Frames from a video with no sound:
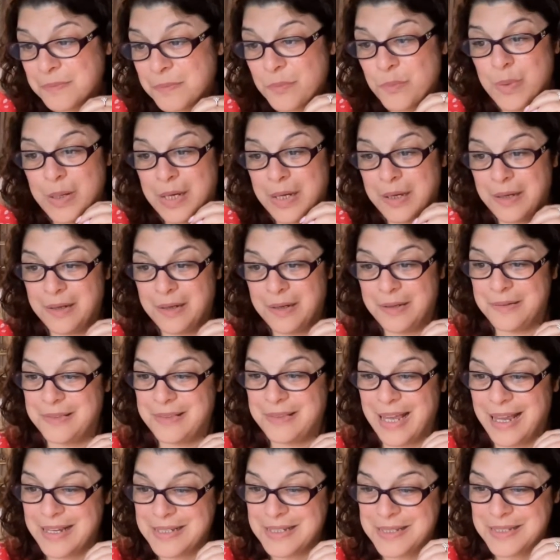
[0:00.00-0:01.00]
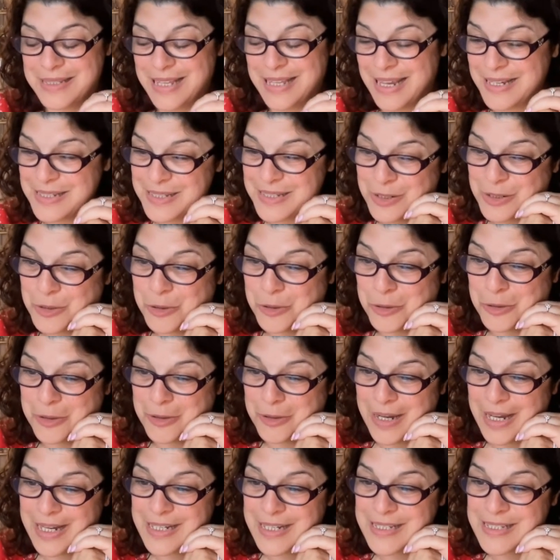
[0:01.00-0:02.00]
But that's the core,
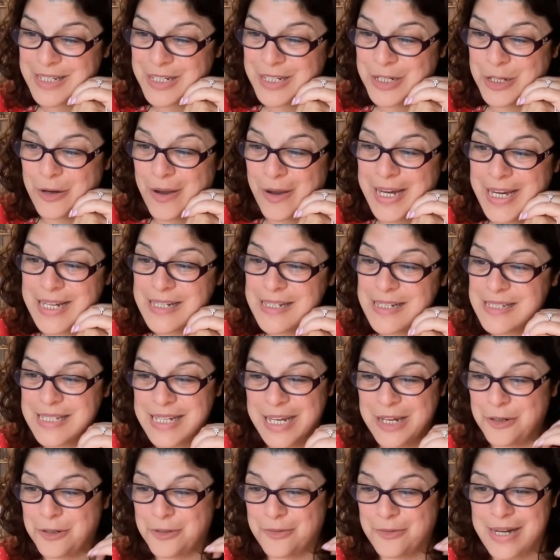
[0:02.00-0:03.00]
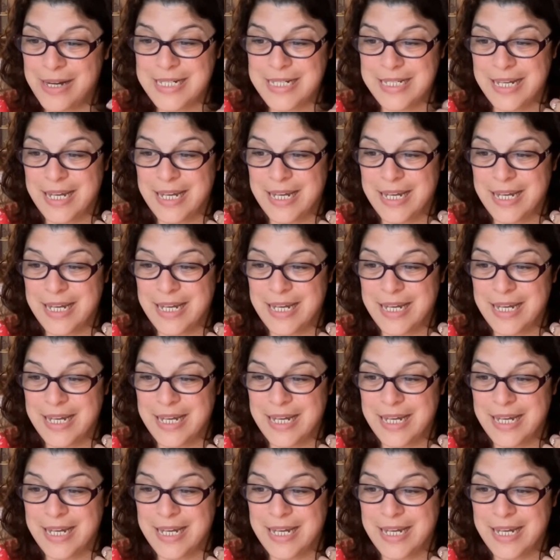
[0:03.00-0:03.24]
and you know, I can see it already.